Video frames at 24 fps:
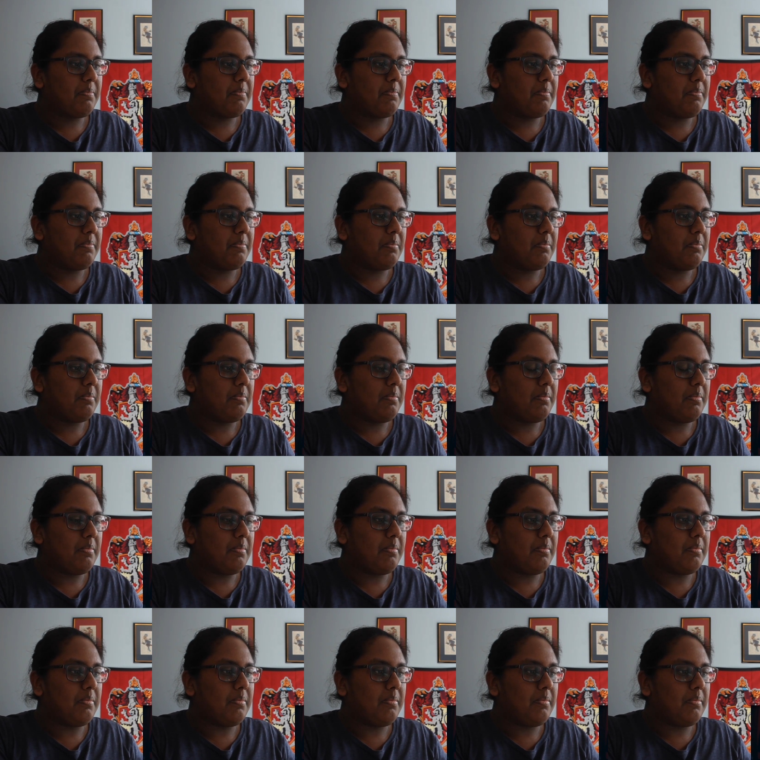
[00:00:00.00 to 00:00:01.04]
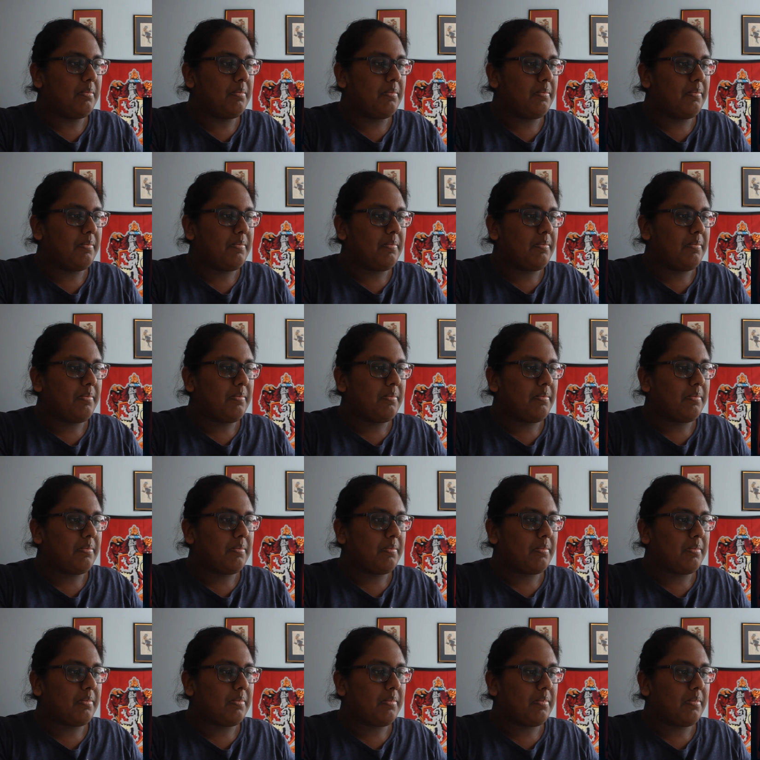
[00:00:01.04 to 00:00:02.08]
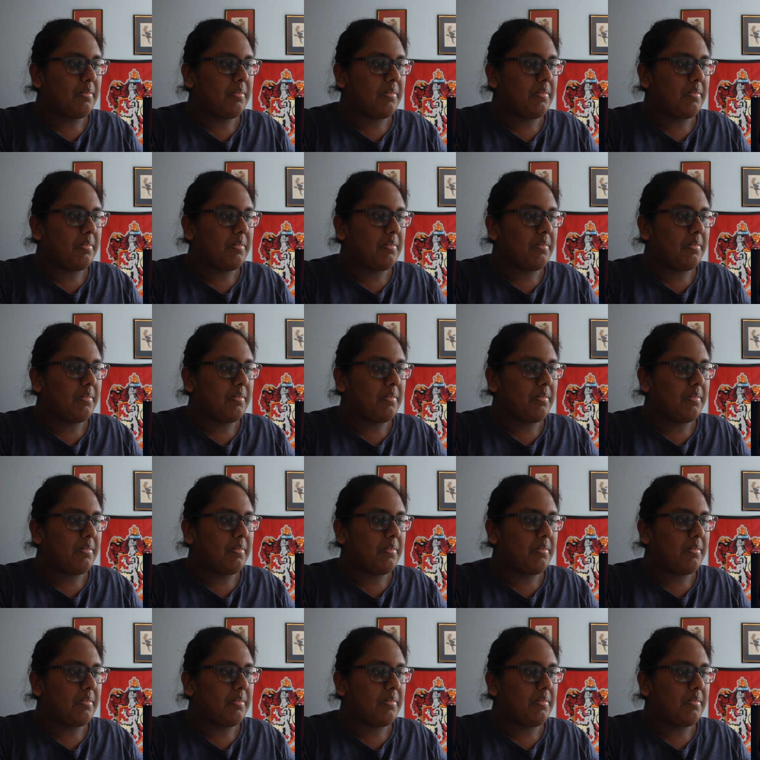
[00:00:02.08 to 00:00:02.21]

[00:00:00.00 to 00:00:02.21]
No one is speaking in this clip.